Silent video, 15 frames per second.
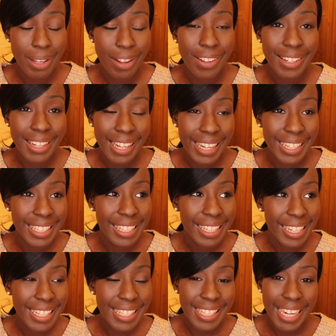the online
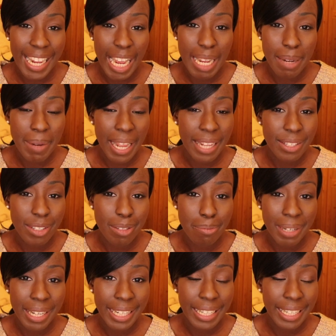internet, I ended up
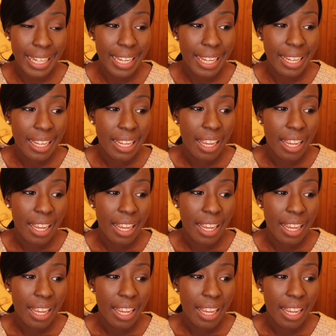buying it